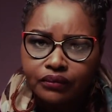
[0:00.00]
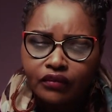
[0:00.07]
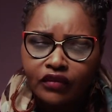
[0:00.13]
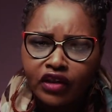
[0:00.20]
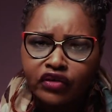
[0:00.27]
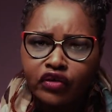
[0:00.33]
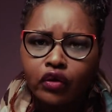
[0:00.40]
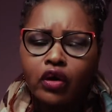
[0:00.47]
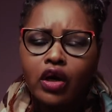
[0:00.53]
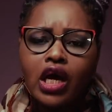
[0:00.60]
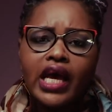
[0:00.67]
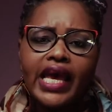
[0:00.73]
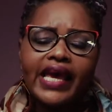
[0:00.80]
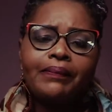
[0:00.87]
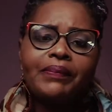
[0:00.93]
So
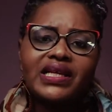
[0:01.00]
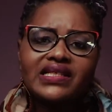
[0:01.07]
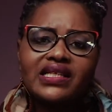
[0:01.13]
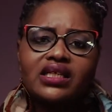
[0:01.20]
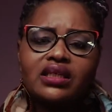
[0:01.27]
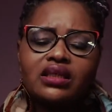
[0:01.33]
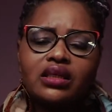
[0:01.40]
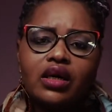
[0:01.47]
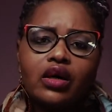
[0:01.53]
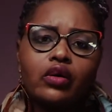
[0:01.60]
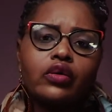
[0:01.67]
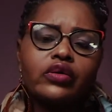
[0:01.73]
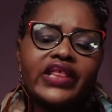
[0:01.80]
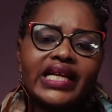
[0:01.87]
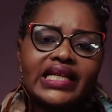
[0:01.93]
a person
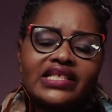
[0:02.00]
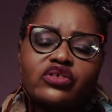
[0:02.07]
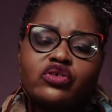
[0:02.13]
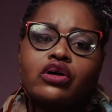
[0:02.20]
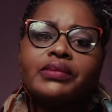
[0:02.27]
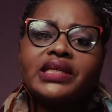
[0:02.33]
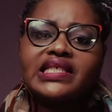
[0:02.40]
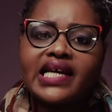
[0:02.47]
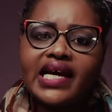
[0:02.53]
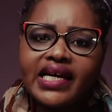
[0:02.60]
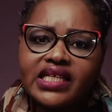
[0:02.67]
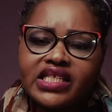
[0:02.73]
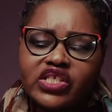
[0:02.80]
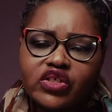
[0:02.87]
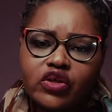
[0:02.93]
that is
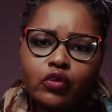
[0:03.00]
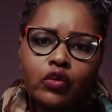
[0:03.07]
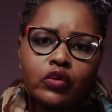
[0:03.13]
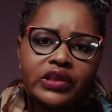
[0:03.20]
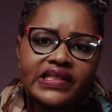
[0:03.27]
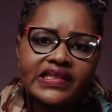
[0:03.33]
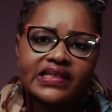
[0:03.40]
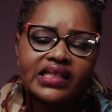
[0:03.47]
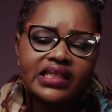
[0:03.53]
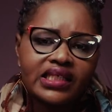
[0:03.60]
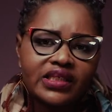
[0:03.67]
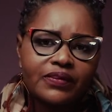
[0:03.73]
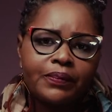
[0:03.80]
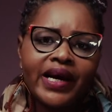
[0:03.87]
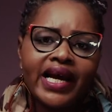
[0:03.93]
traumatized will see
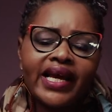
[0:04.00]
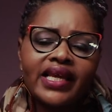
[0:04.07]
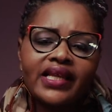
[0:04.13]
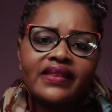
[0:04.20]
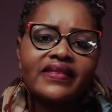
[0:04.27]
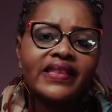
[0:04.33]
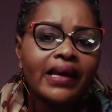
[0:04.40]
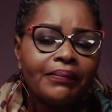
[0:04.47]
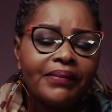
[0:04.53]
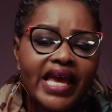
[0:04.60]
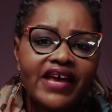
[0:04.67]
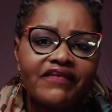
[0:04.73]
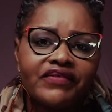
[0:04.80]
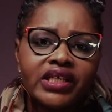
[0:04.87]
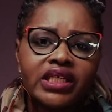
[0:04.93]
it by them
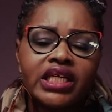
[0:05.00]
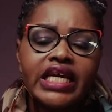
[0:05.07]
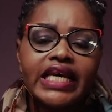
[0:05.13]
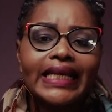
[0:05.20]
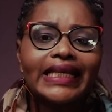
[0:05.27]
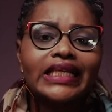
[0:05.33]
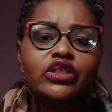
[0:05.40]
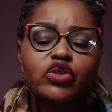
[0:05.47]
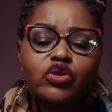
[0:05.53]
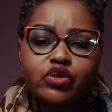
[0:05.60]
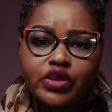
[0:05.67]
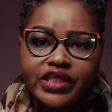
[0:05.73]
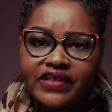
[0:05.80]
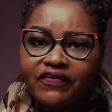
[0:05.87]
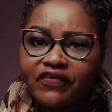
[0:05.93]
having
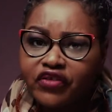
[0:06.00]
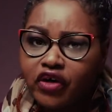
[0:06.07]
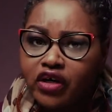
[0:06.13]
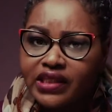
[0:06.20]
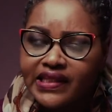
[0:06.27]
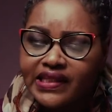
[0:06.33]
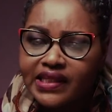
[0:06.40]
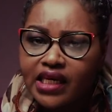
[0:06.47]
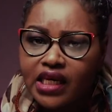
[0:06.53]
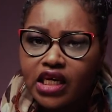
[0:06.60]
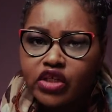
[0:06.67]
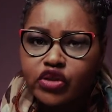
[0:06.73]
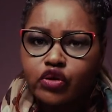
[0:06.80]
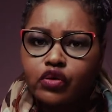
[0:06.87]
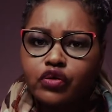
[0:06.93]
intrusive thoughts. So